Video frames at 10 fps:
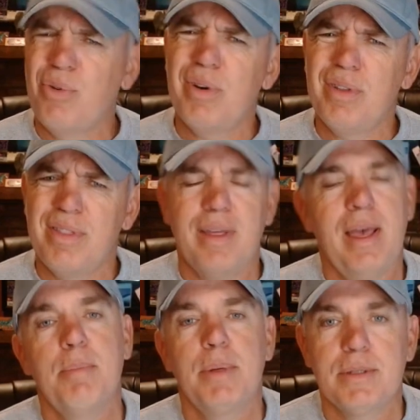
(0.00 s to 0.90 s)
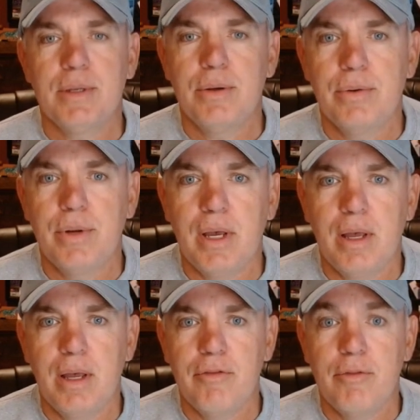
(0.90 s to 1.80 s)
fourth episode
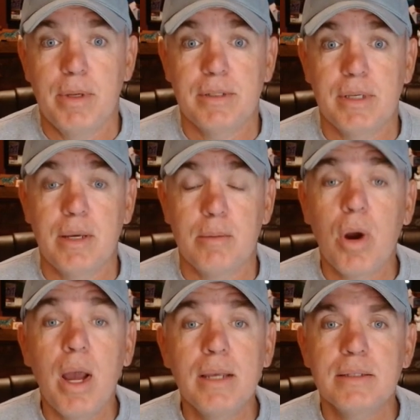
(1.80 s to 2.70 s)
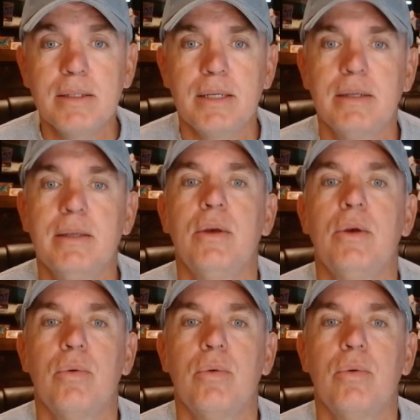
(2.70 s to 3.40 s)
of Muskingum Rising,